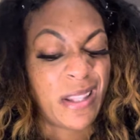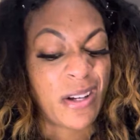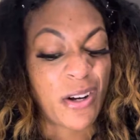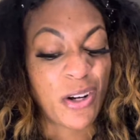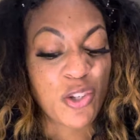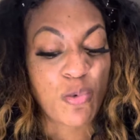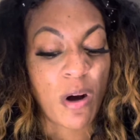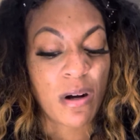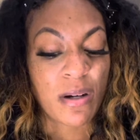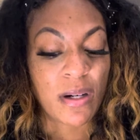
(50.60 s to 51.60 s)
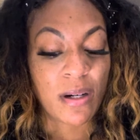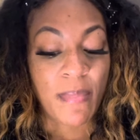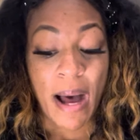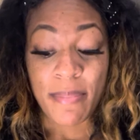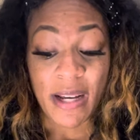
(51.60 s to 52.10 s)
the girls walk up.
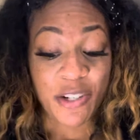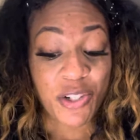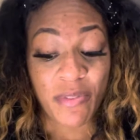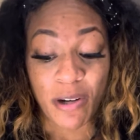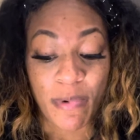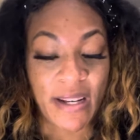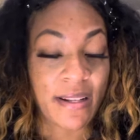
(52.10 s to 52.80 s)
I'm not sure if they're waiting